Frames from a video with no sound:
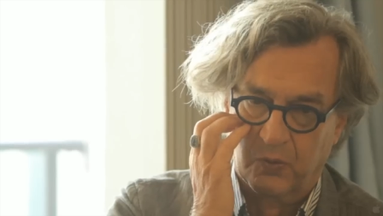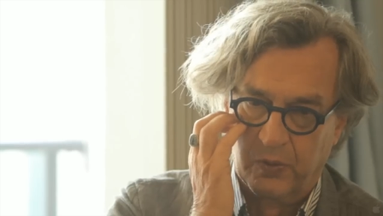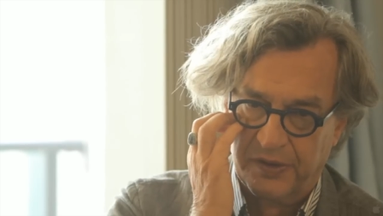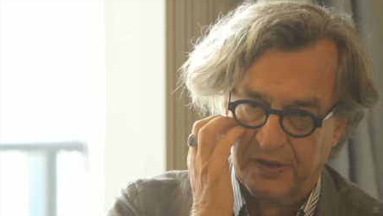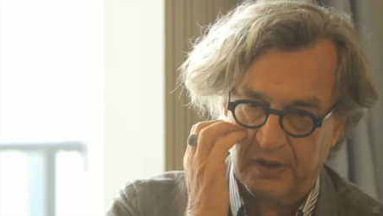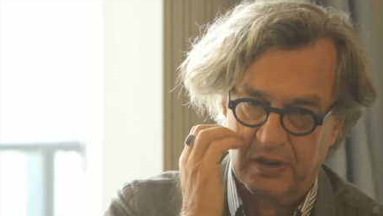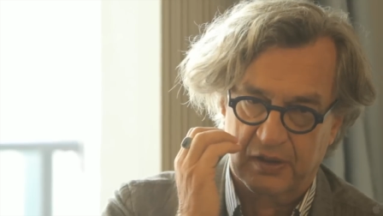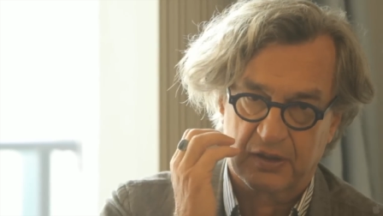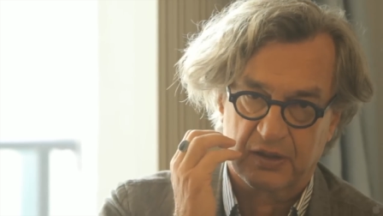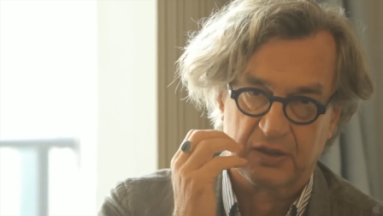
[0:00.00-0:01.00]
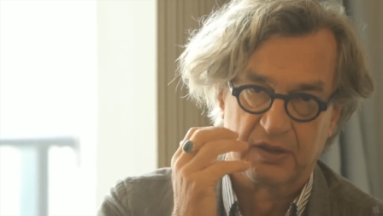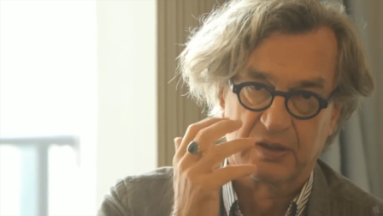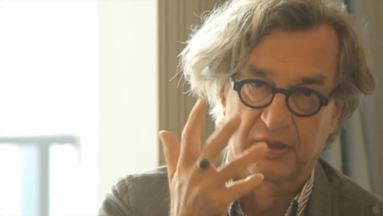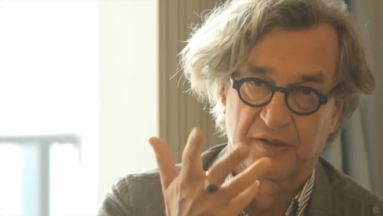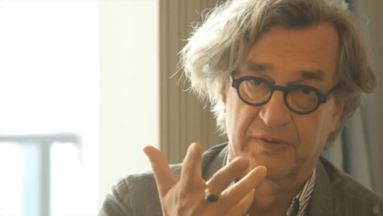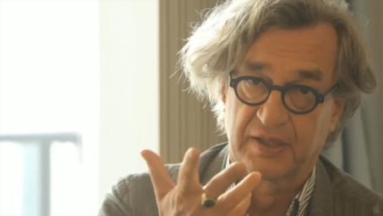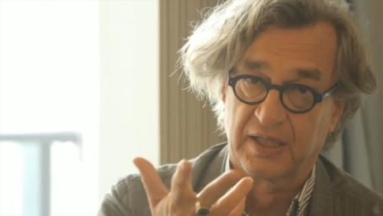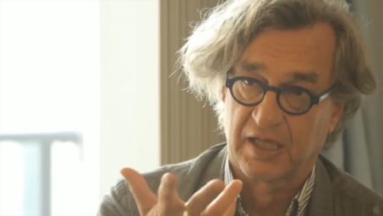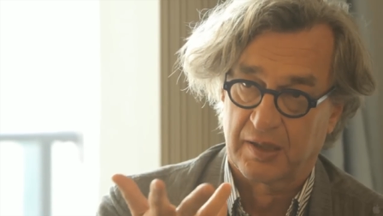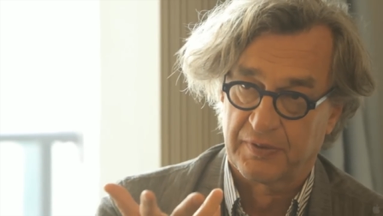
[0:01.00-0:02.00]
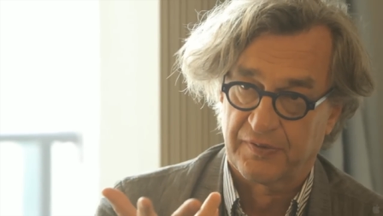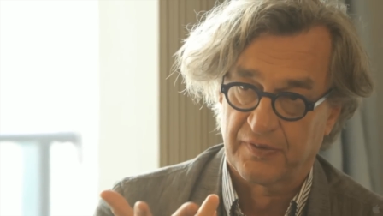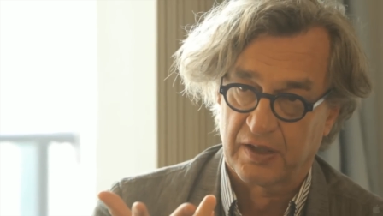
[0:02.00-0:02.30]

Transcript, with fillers: With the 3D cameras,